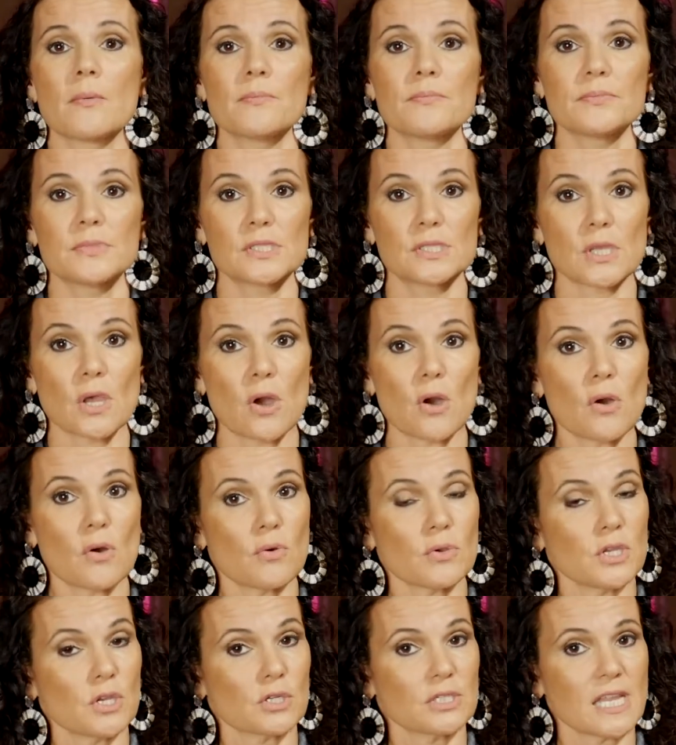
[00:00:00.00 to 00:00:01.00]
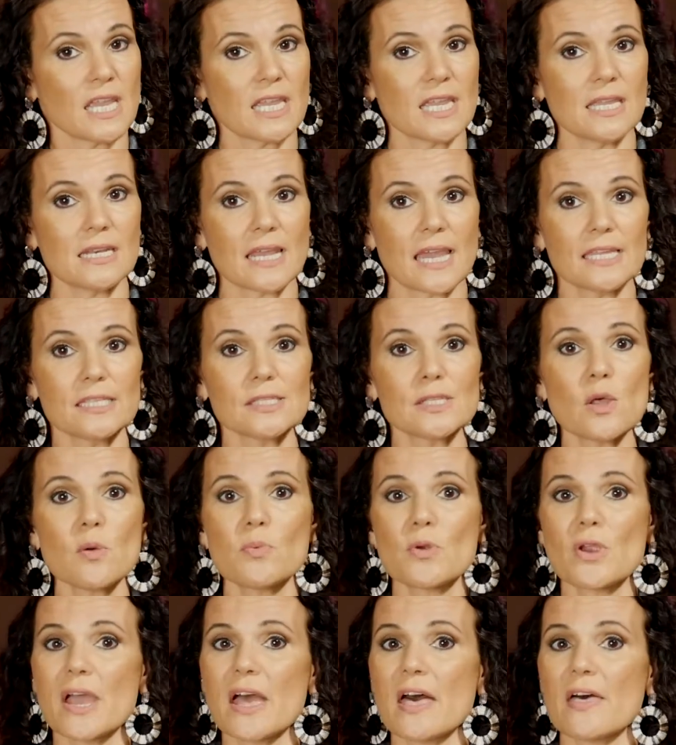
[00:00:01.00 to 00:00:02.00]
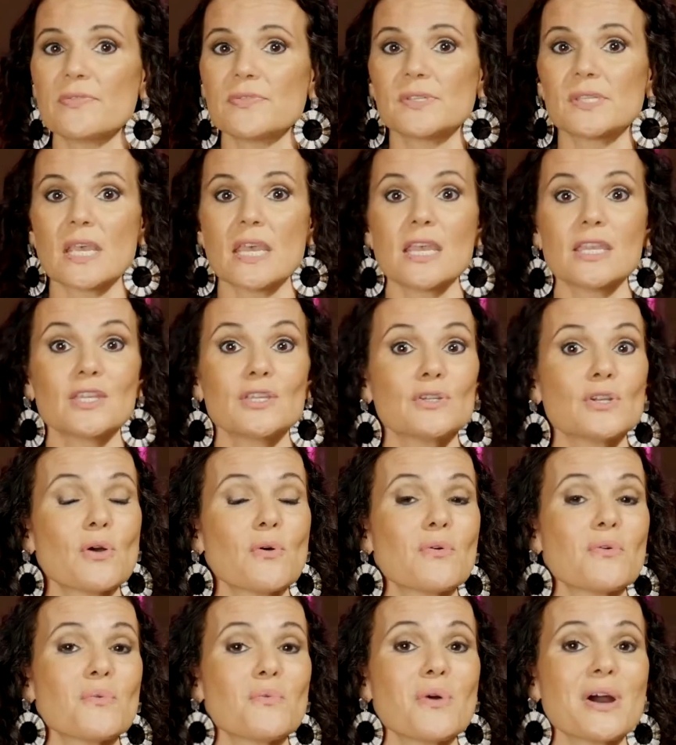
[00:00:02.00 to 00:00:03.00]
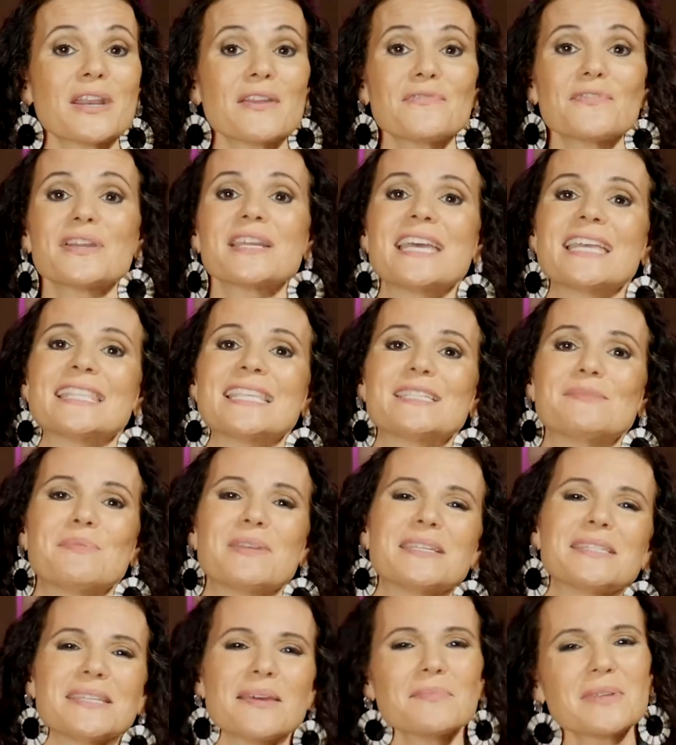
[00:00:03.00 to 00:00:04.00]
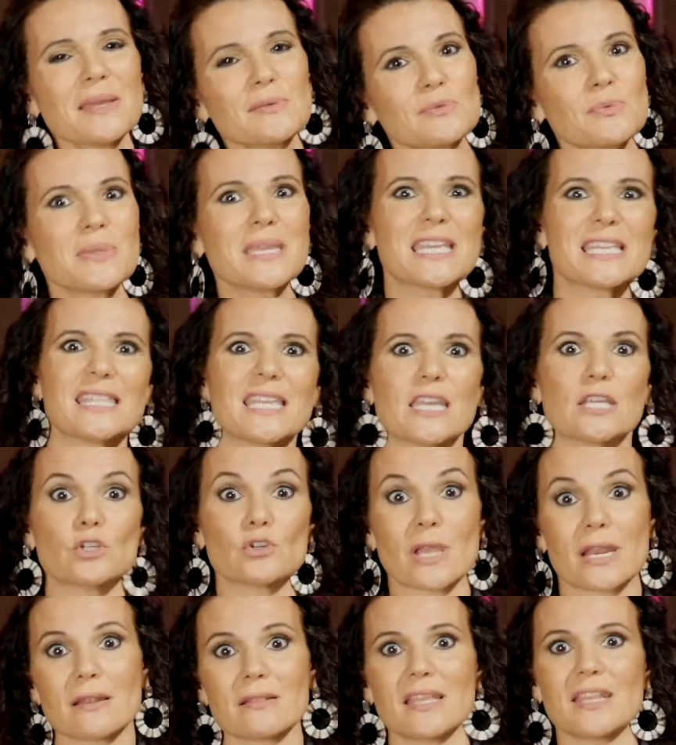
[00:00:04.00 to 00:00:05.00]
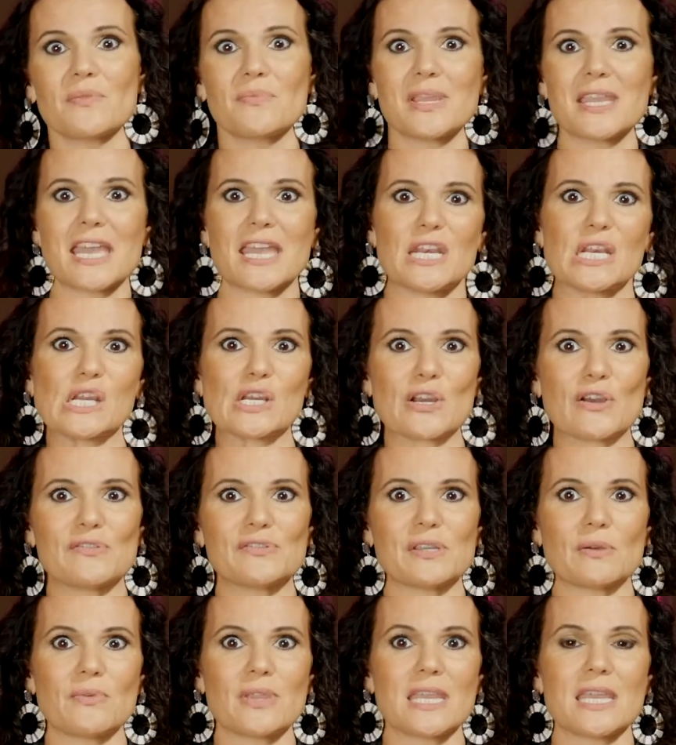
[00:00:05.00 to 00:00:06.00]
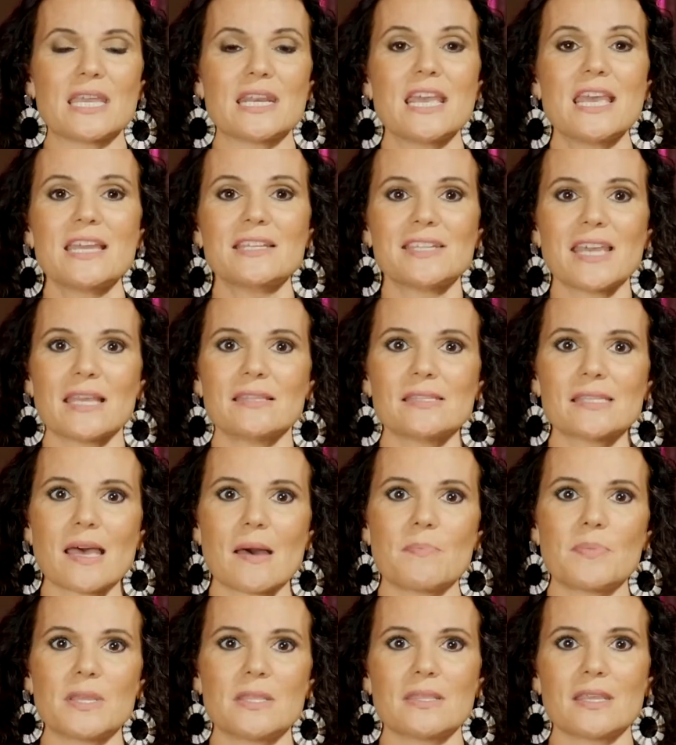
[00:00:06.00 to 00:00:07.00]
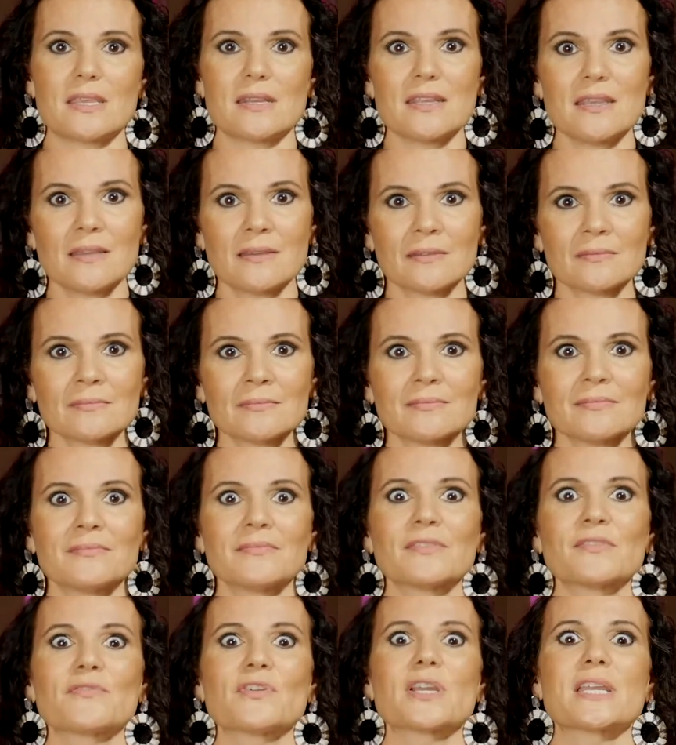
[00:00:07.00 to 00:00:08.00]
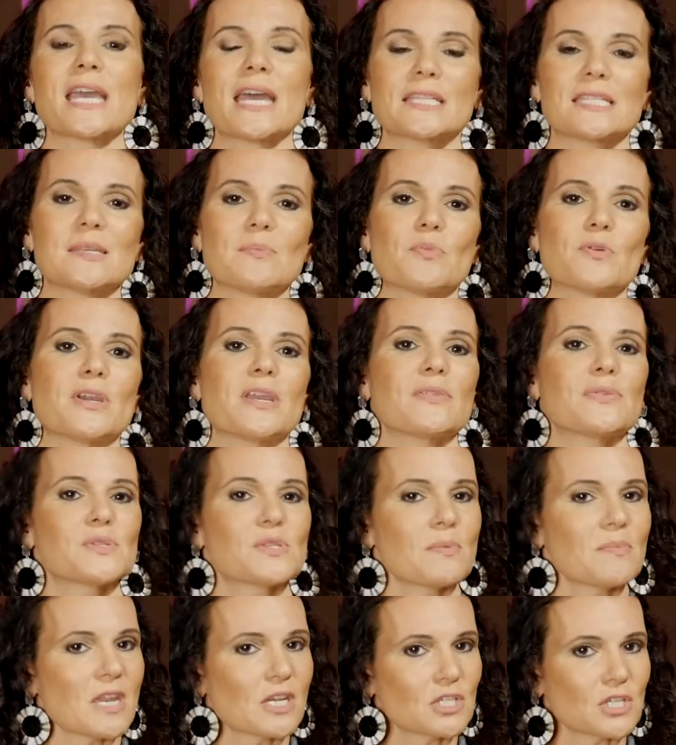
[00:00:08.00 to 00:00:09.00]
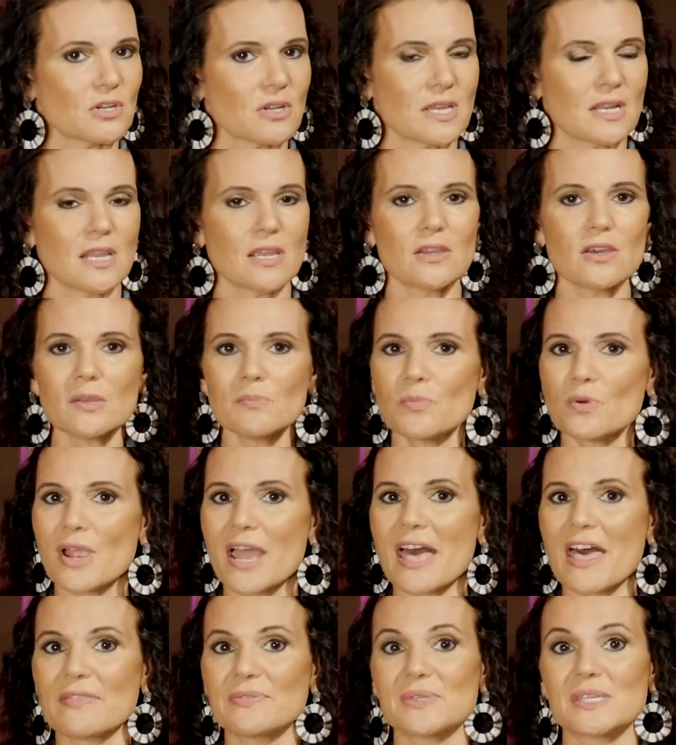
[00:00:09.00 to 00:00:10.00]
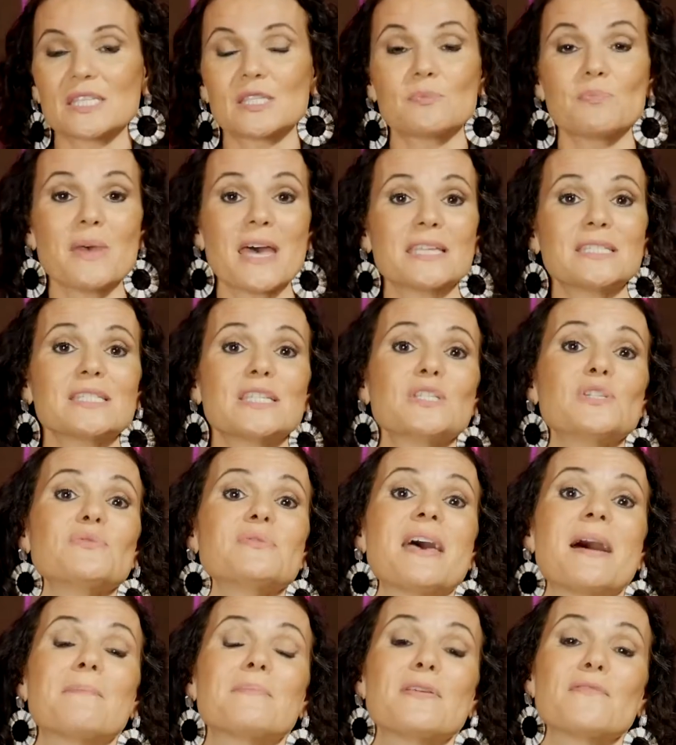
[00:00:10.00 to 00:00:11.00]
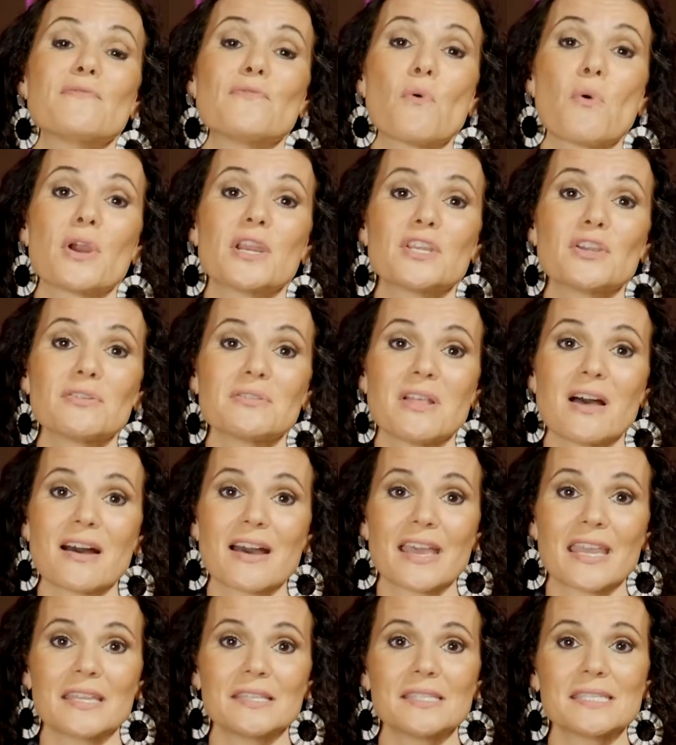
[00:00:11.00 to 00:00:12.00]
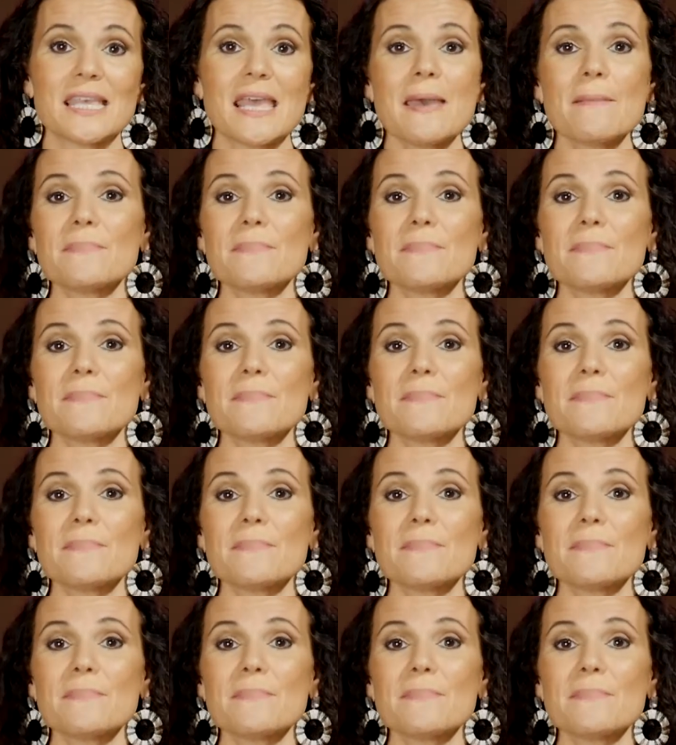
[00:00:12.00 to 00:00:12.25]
So you're taking nice low breaths. You don't want to forget this, because sometimes when we get the adrenaline and we get nerves, that we can tense up and then forget to breathe. So make sure you're getting good breaths. It's best to do that before your lines.